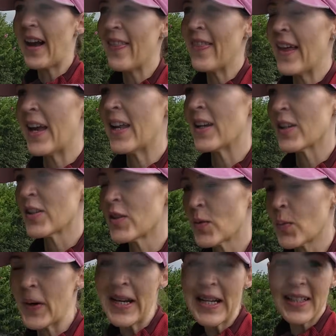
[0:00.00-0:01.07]
and then a
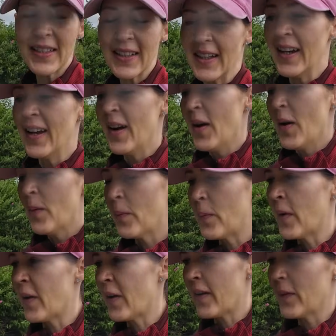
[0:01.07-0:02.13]
sweet,
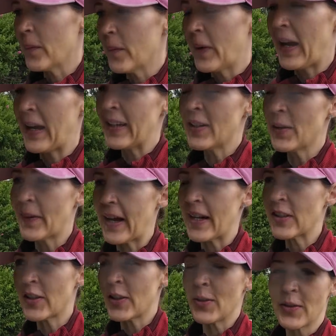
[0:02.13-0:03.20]
but I ended up
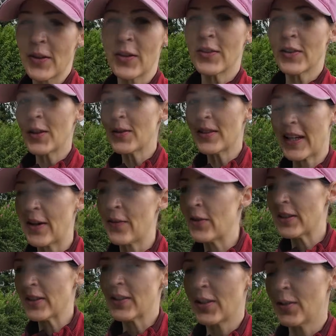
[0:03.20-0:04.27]
getting two. So I got 2
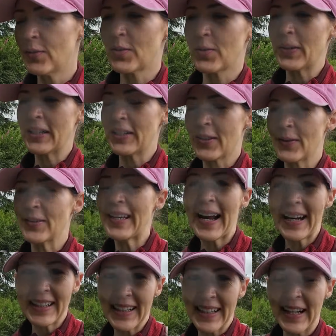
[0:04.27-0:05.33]
savouries and 2 sweets, so
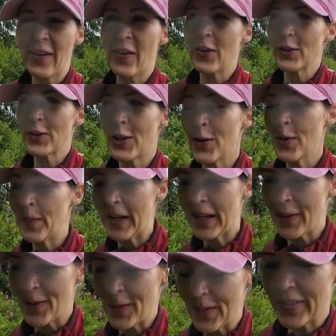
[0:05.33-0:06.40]
technically I got 2
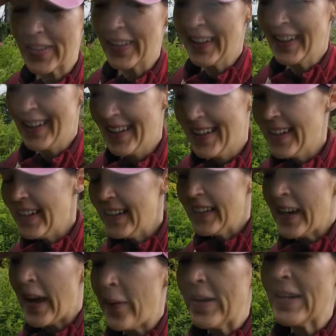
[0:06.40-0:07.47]
meals.
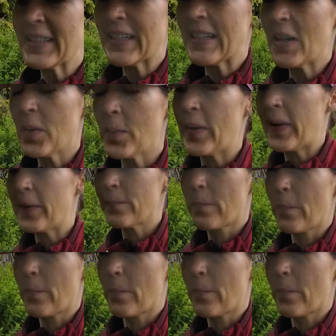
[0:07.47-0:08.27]
Now it is a little bit,